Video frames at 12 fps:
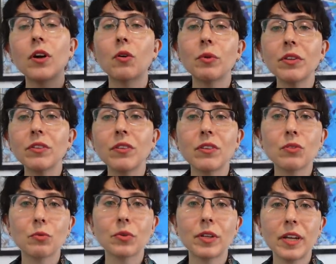Wristlet
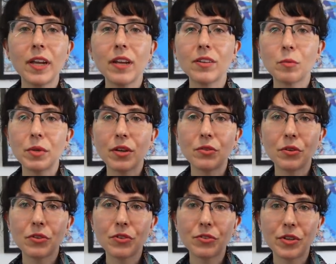is really handy because you
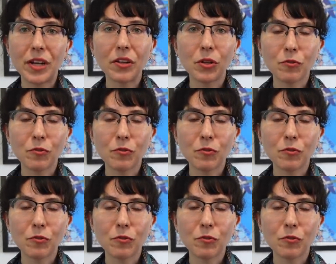can just dangle